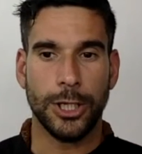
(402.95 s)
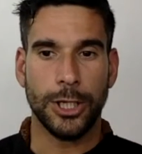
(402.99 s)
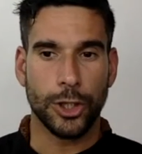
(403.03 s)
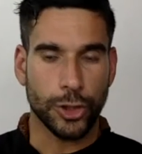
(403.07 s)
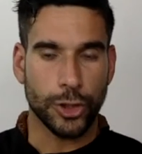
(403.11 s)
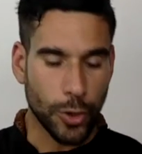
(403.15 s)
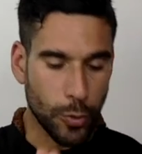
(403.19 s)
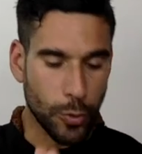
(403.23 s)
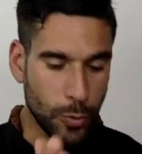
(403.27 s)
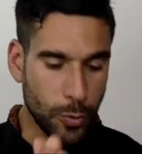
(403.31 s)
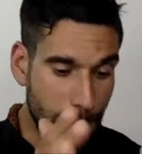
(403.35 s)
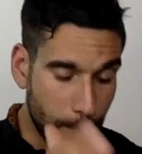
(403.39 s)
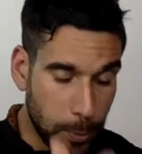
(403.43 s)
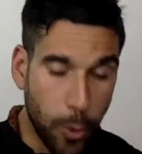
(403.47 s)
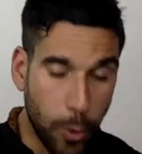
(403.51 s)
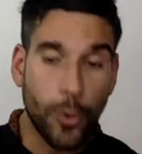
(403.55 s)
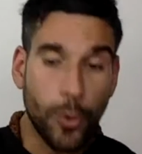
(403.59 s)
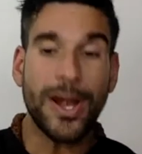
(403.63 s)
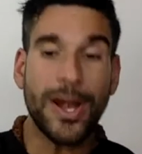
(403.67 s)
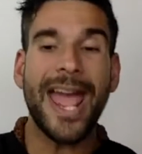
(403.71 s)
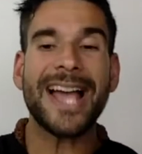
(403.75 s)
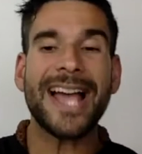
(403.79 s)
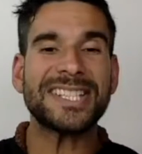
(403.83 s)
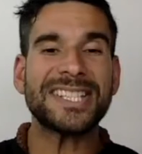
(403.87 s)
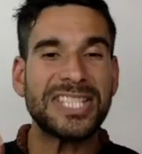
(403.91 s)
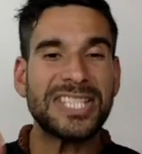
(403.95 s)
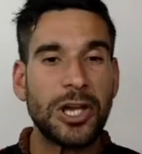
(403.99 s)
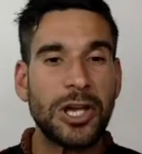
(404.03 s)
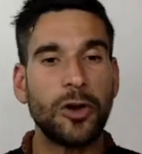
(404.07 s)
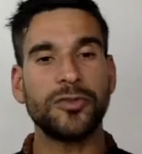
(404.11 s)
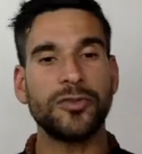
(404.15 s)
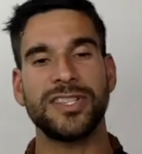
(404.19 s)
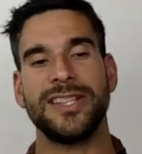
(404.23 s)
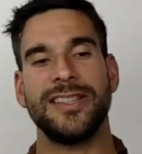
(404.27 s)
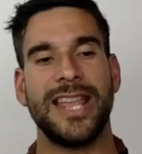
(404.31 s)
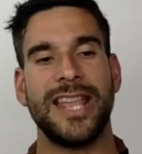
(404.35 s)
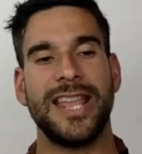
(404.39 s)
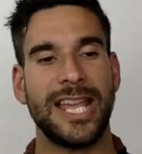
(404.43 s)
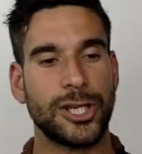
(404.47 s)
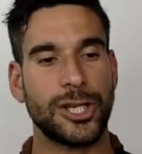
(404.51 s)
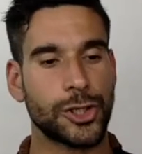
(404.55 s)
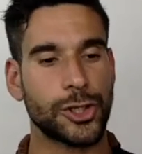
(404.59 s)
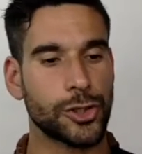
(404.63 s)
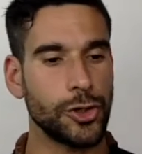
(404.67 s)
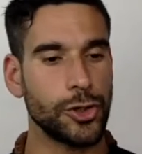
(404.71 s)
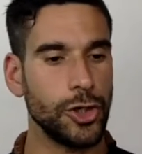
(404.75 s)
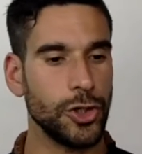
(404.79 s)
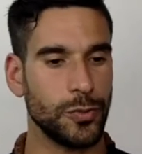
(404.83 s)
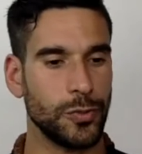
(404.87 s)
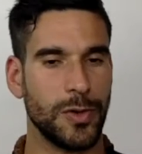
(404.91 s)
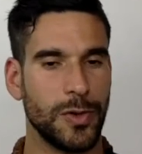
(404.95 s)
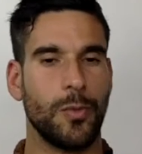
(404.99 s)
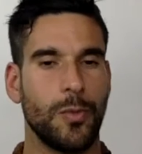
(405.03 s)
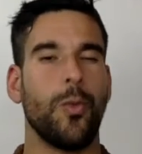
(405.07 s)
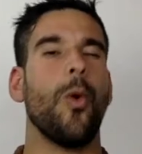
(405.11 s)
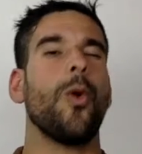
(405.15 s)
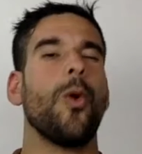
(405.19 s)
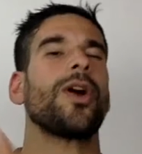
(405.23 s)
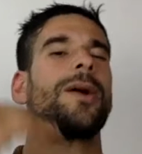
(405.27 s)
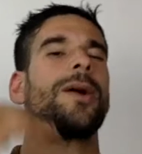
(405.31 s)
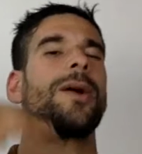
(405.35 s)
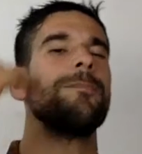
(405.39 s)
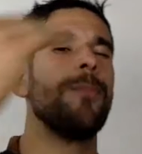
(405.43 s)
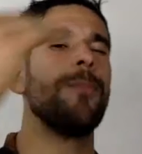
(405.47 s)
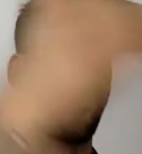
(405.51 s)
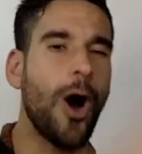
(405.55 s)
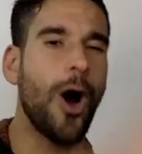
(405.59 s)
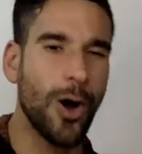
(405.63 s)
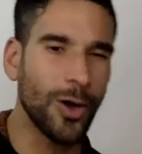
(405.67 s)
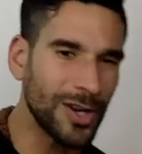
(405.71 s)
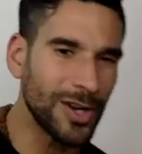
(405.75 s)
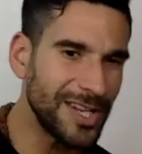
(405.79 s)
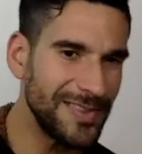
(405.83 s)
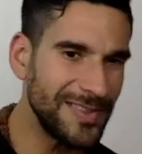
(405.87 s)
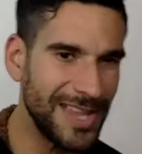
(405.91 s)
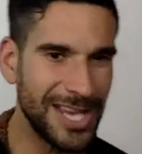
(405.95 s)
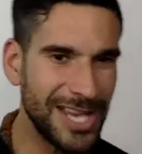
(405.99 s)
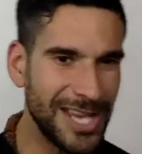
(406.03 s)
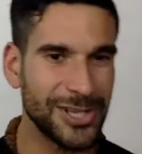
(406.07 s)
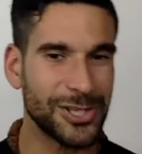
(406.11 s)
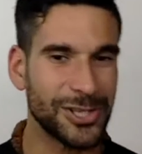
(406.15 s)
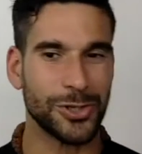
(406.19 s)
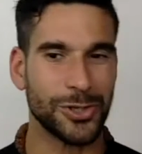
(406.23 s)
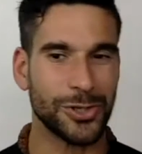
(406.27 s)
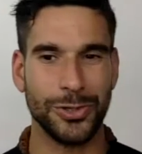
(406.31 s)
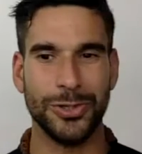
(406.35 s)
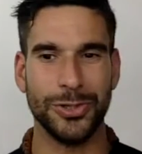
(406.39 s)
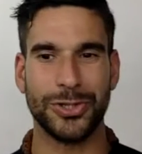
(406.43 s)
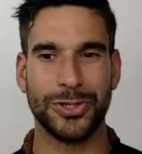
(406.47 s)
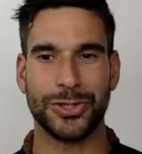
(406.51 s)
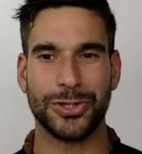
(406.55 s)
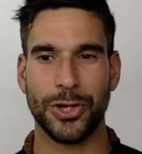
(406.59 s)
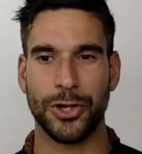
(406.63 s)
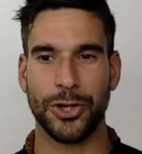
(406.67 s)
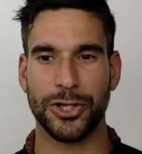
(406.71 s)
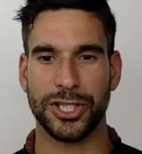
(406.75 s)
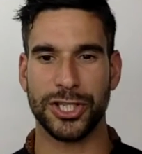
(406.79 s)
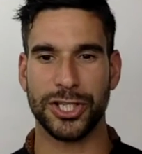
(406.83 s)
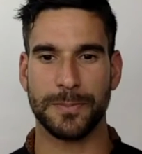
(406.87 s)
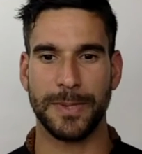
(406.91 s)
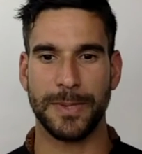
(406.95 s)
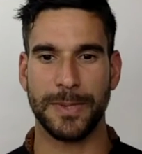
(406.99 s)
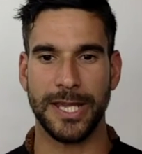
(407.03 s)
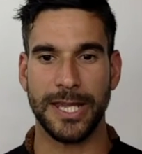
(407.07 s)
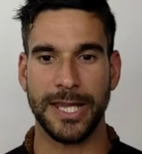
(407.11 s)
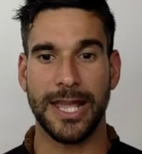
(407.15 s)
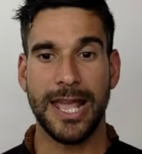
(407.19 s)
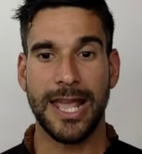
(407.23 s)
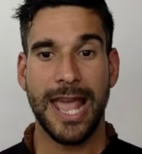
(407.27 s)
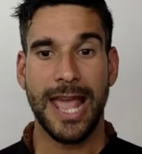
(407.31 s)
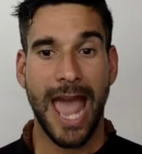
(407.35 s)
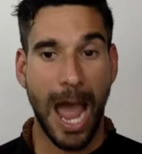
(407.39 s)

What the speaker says: So we put ourselves in their shoes, we walk a mile in their shoes, so to speak,